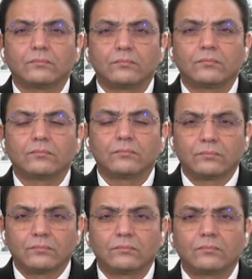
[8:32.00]

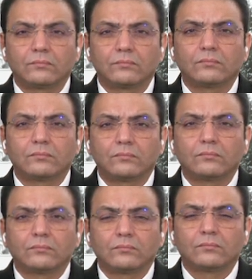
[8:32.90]

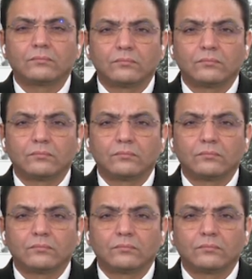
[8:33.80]
This person isn't speaking.